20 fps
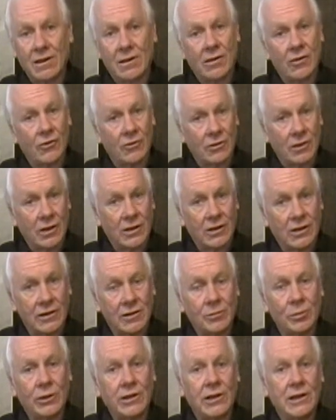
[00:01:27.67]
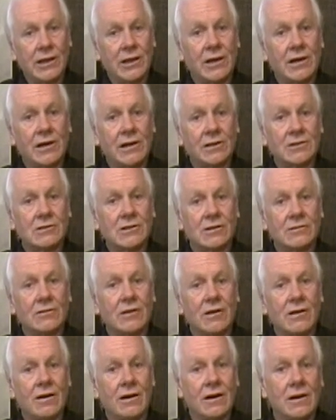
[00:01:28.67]
Although a lot of the bleeding hearts out
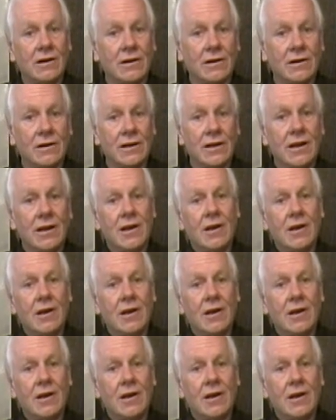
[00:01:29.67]
there are.